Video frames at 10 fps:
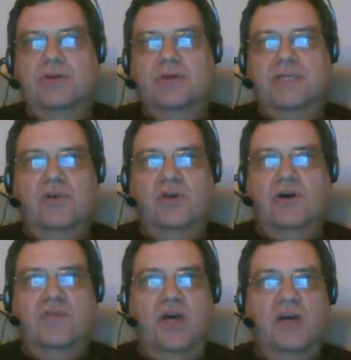you could have a
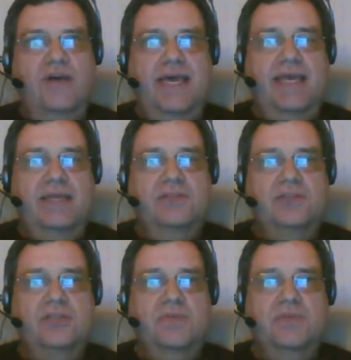lot of overhead in
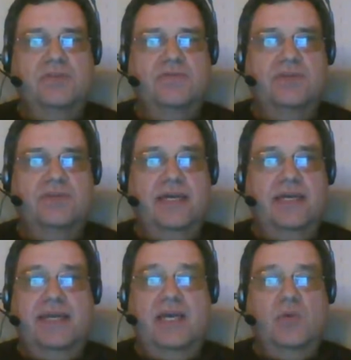terms of
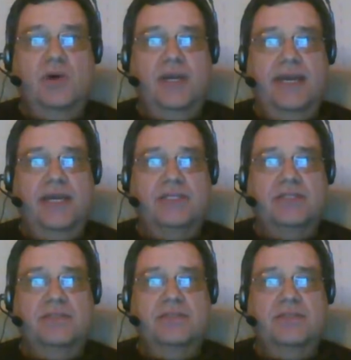network
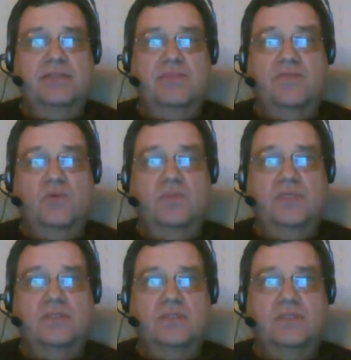connections, in
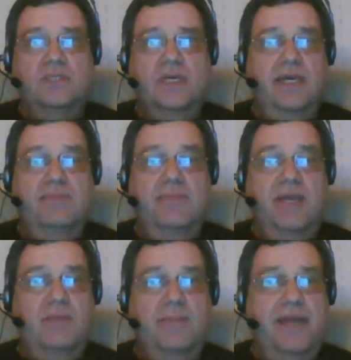performance, in
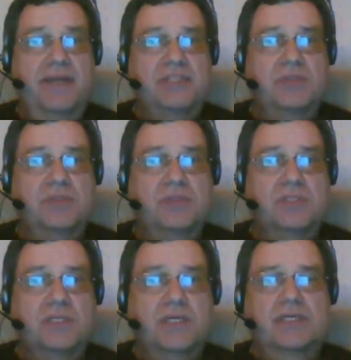memory management.
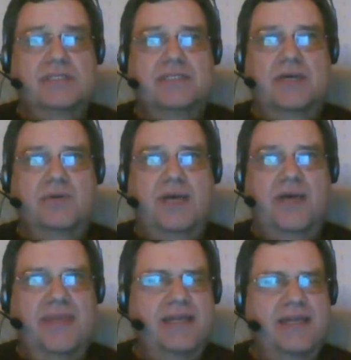So
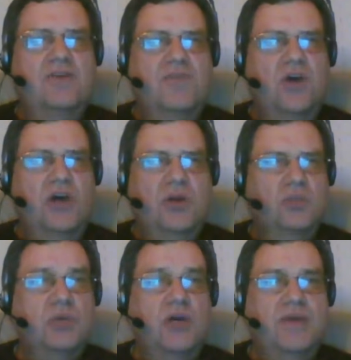I think there's a lot of
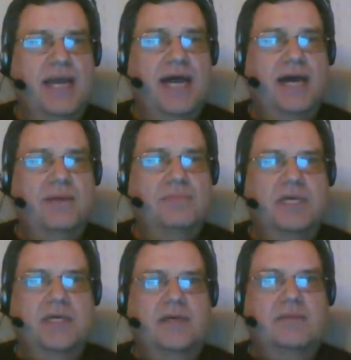hurdles to
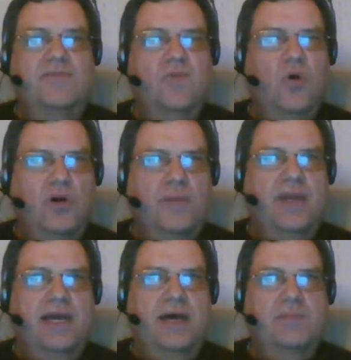overcome before
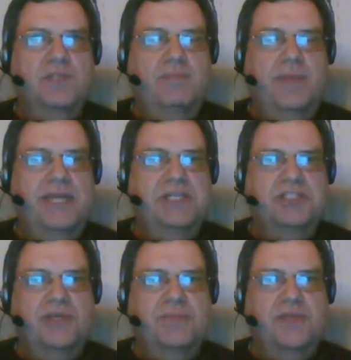it becomes a
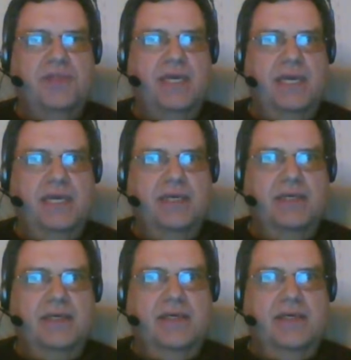mainstream thing.